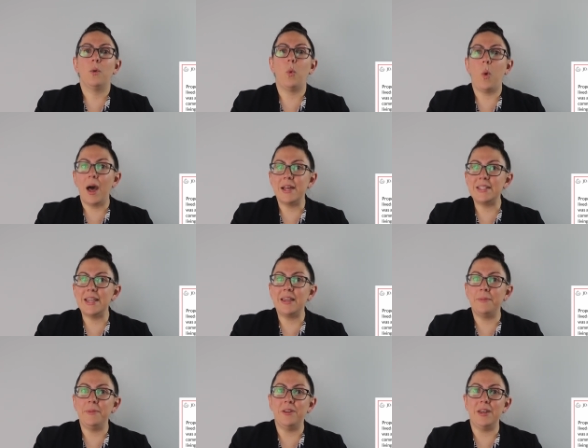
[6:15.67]

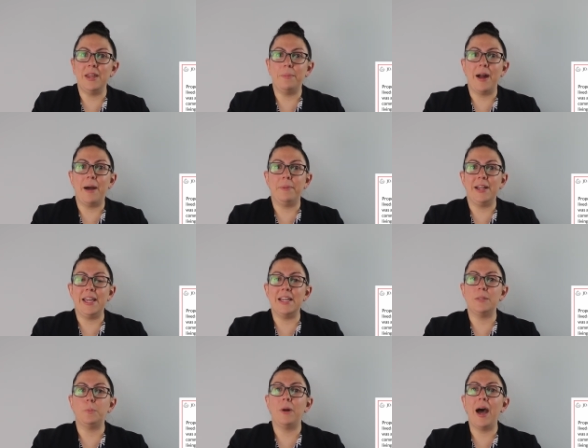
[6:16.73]
Quasi-community property
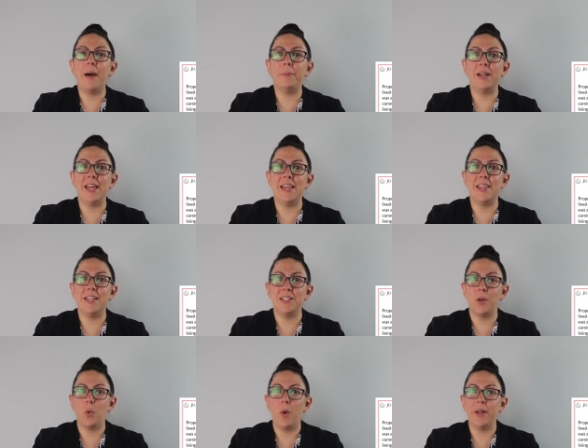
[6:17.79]
is property that is
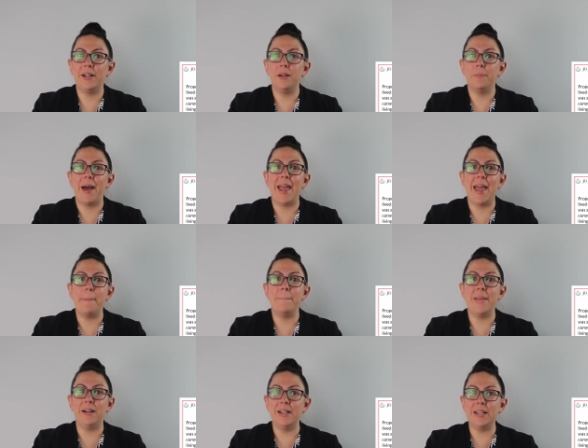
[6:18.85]
acquired by a
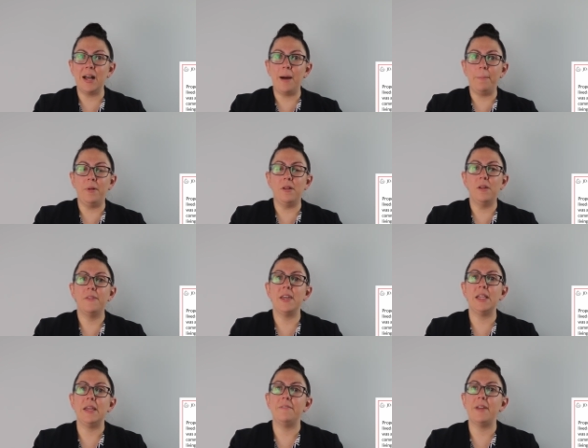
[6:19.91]
married couple
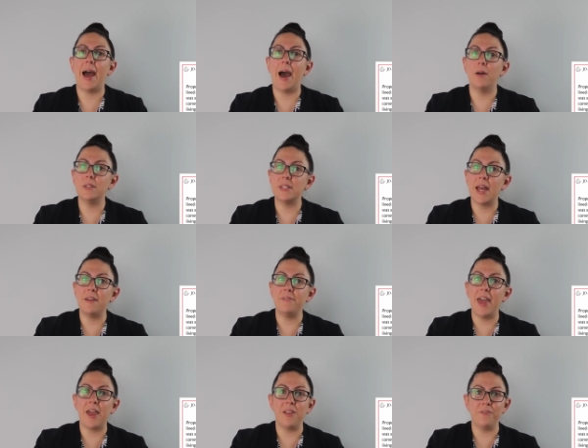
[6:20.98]
that lived outside of
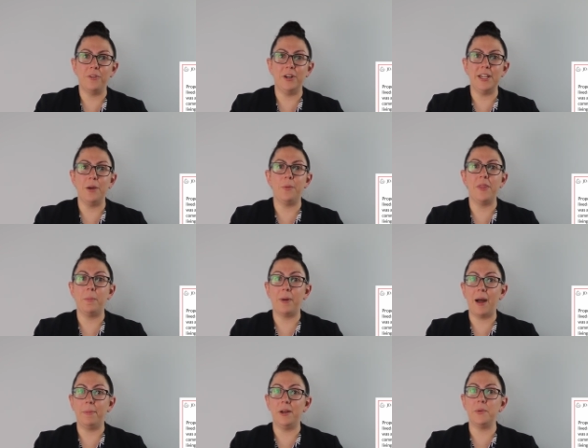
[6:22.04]
California when the
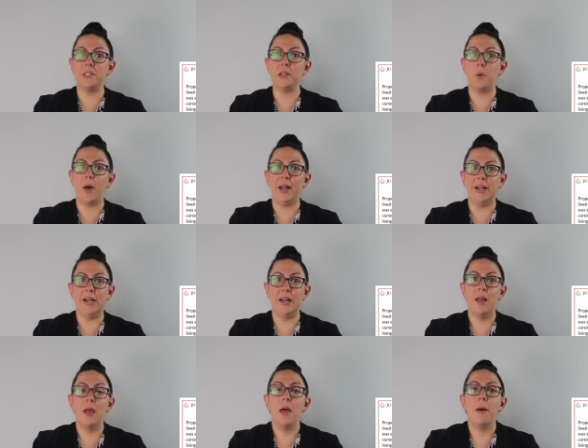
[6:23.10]
property was acquired,
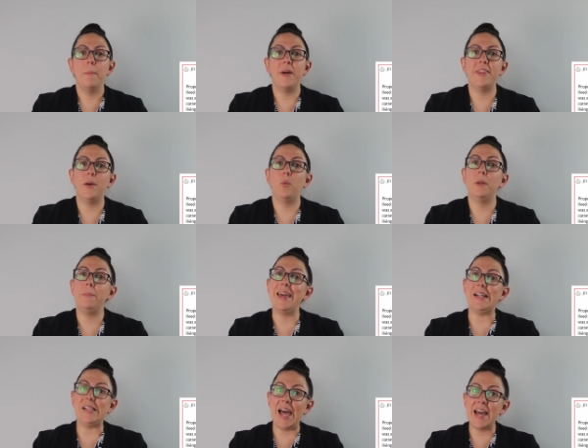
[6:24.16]
but that would be
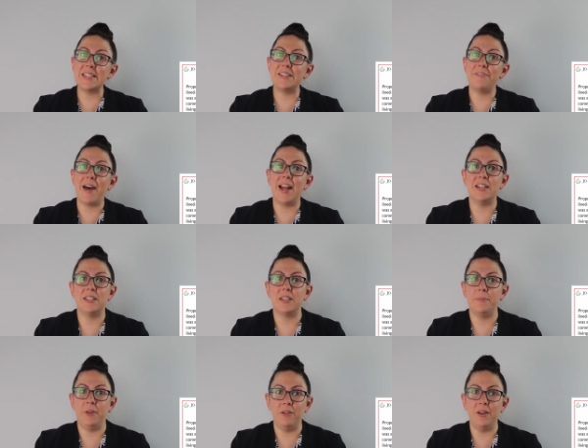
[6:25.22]
classified as
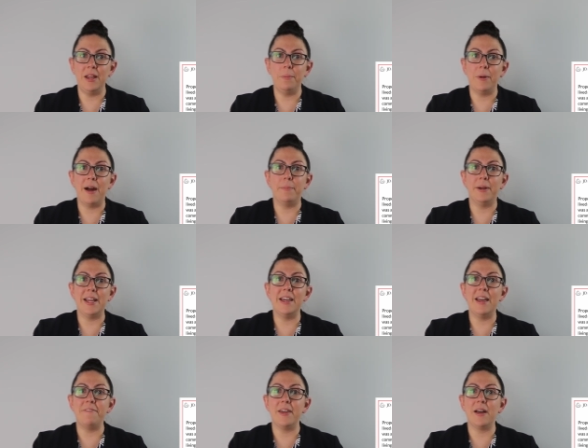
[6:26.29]
community property
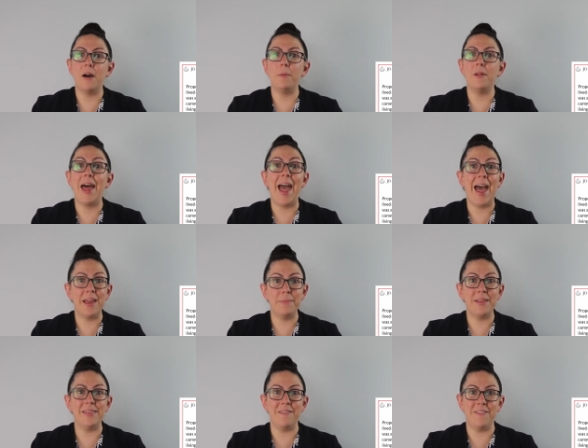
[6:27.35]
if the couple had
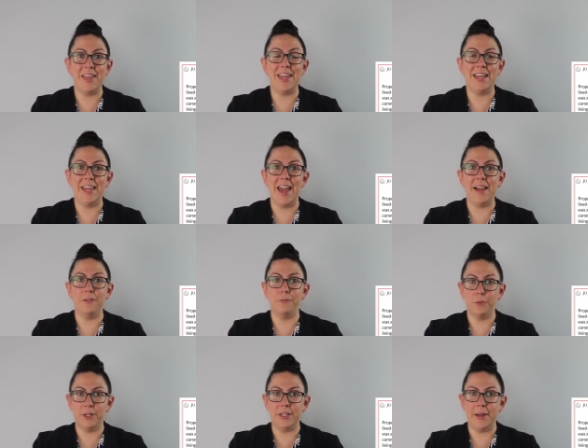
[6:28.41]
been living in
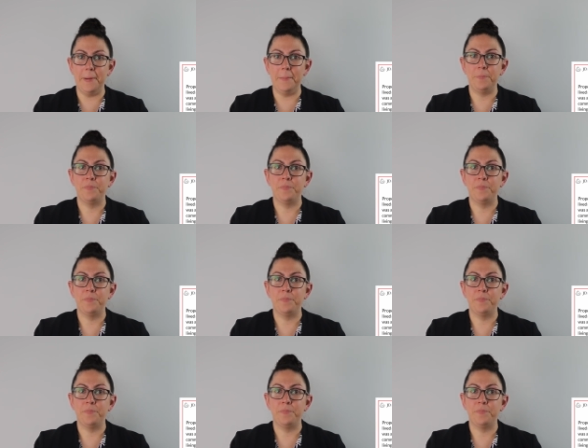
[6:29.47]
California.